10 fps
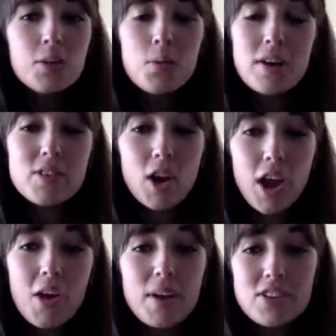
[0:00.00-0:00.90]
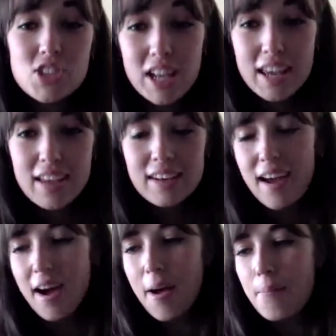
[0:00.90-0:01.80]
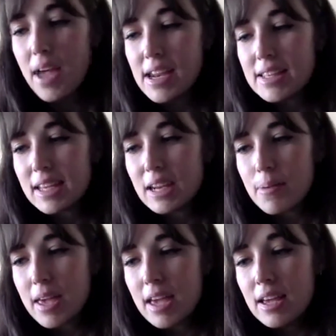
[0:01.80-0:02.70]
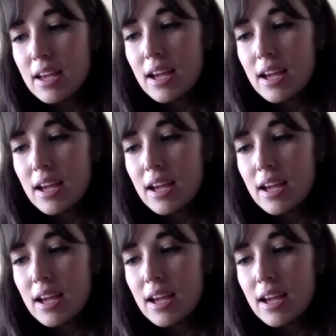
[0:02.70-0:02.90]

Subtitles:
we'll have Yolo and Gillian, and it's going to be